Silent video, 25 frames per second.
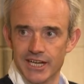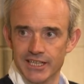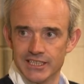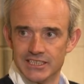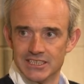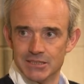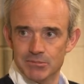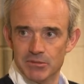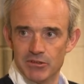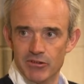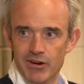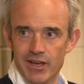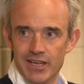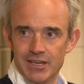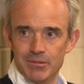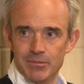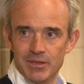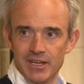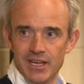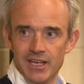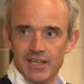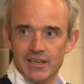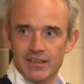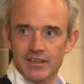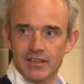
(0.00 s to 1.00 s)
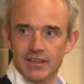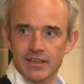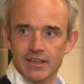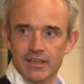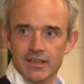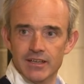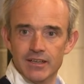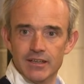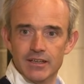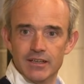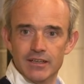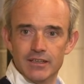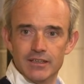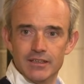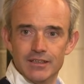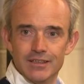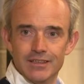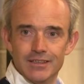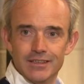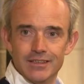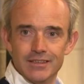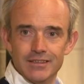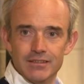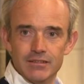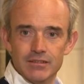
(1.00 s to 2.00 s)
chanced them and ran them again. Take, take the
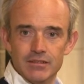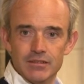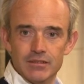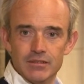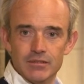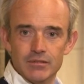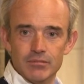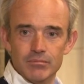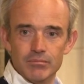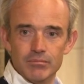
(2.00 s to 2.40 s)
chance, yeah.